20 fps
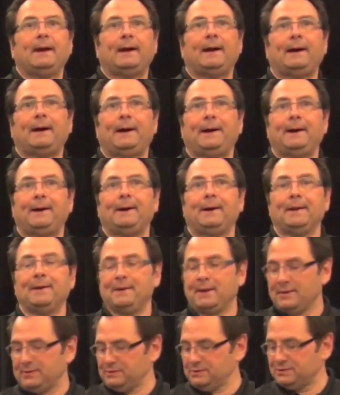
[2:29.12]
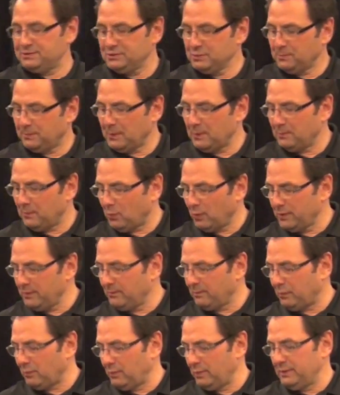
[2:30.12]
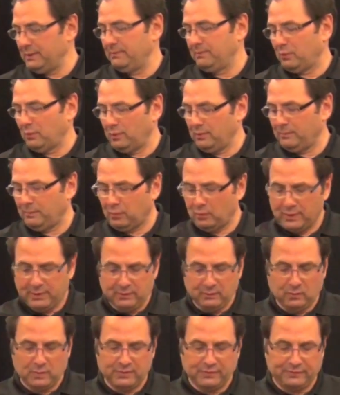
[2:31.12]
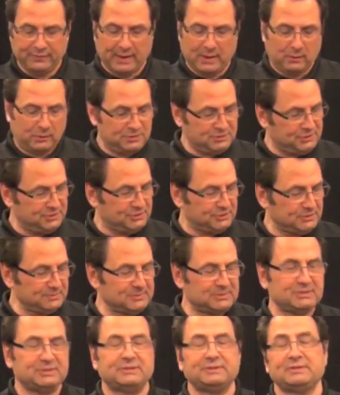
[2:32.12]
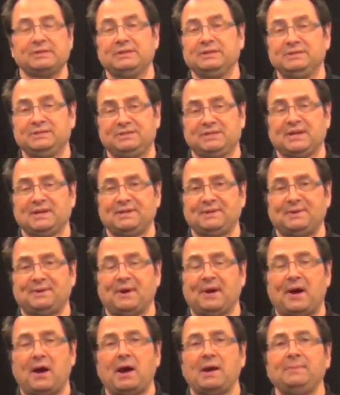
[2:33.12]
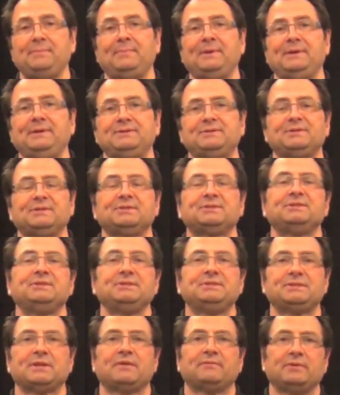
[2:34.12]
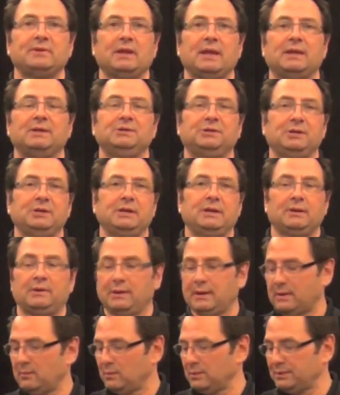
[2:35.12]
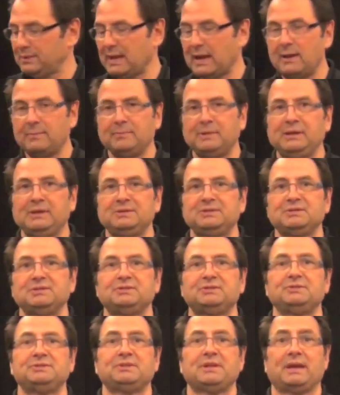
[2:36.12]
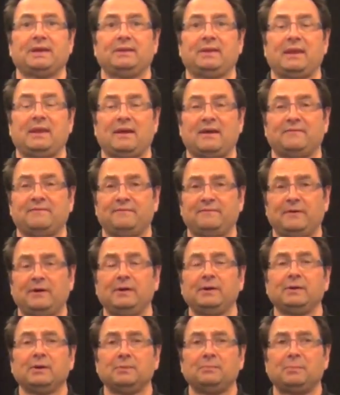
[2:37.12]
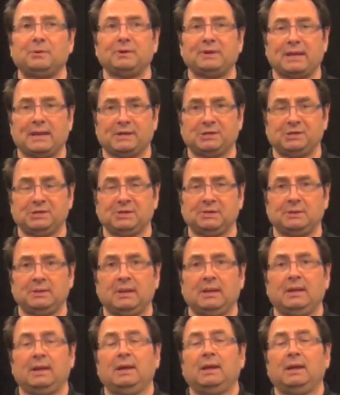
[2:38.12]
Another super important point with our systems is that they're IP67 engineered, and what that means is that they have very good protection